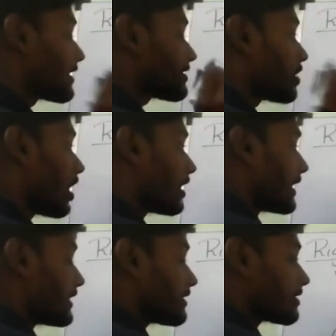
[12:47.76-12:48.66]
a
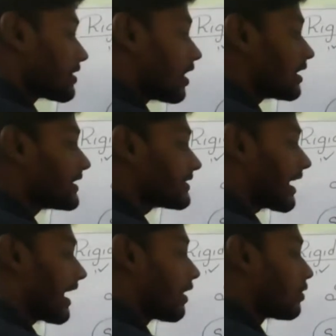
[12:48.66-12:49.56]
solids
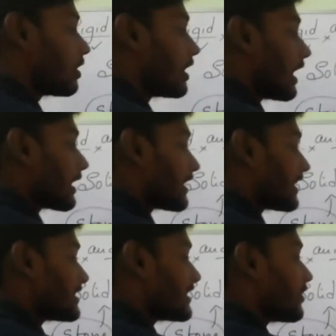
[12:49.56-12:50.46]
have a
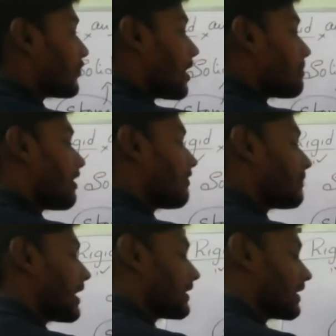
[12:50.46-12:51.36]
rigid form of
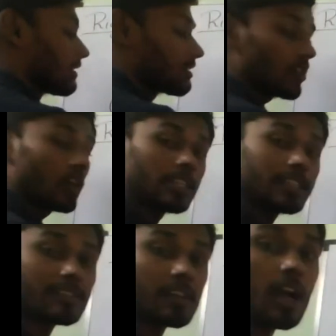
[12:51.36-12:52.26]
matter. Solids